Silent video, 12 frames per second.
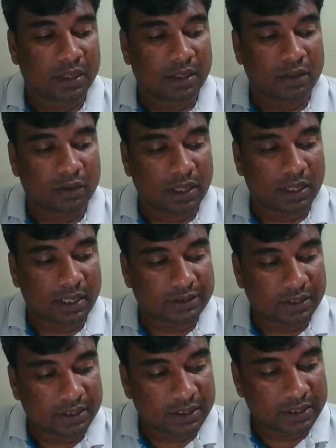you can
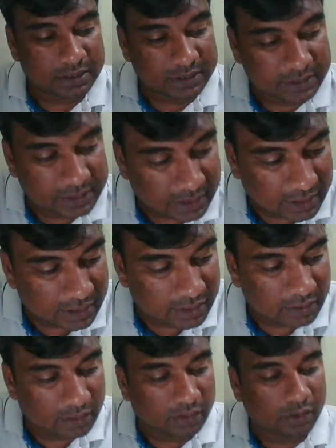actually
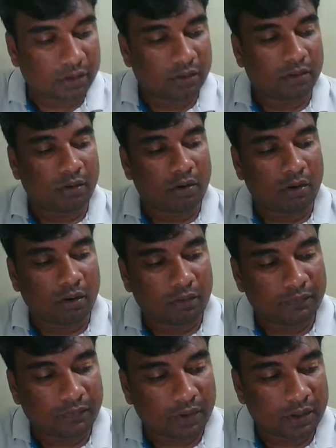see
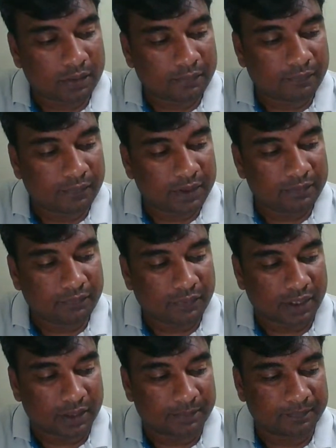Oprah
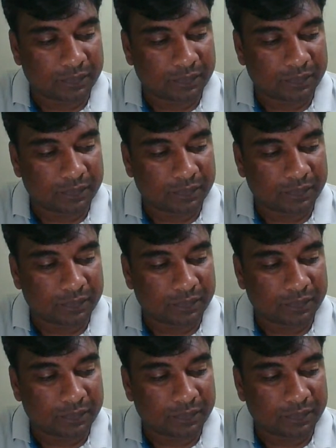Winfrey